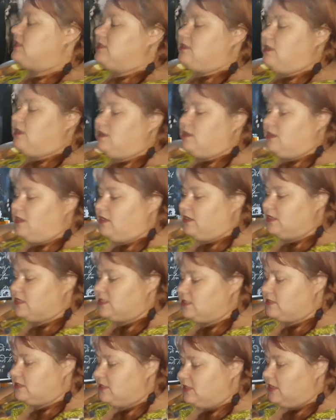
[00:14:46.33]
nice
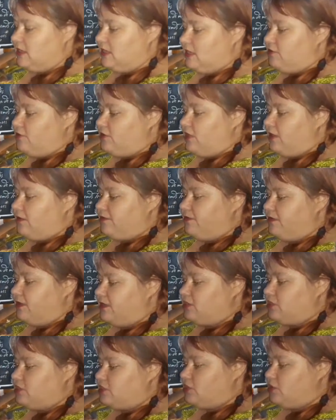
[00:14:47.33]
rough edge
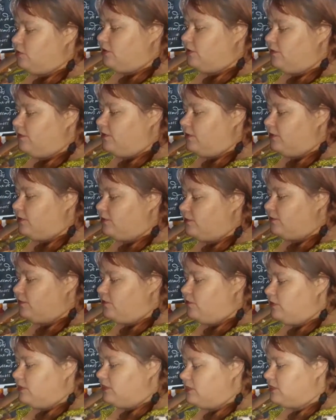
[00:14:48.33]
sort of look for
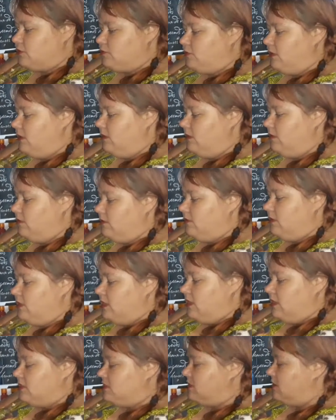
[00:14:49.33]
it as well.
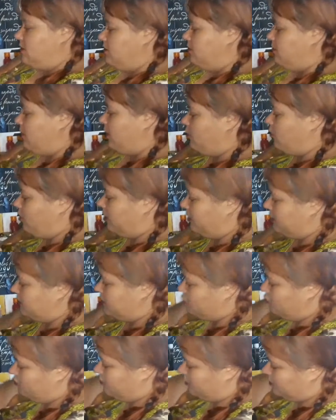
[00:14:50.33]
So my white is
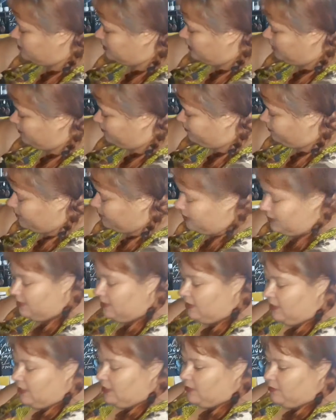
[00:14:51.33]
almost up here.
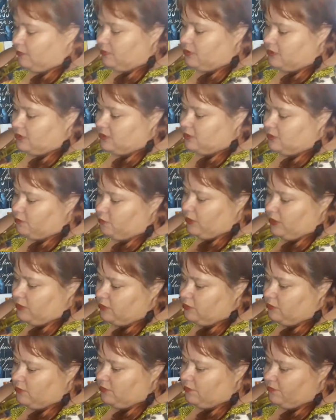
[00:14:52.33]
and just bring it to the
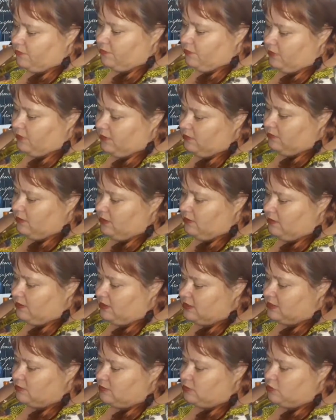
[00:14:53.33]
front there. There's
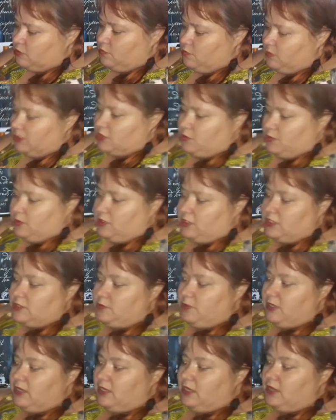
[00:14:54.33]
too much pink. Just be
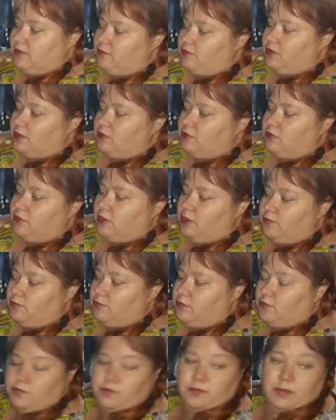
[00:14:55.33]
careful that you don't
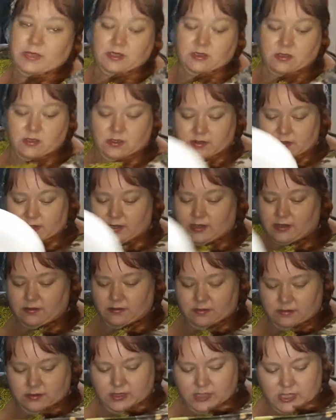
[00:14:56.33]
put pink on now,
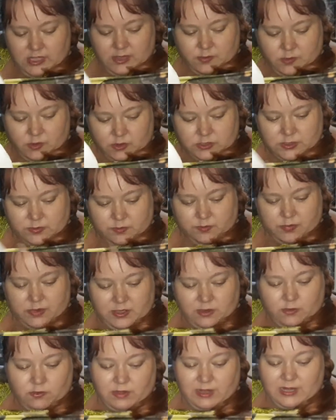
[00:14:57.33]
because the pink
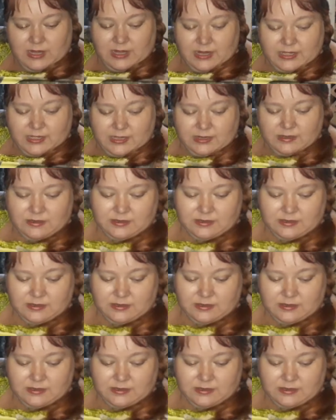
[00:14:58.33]
really can,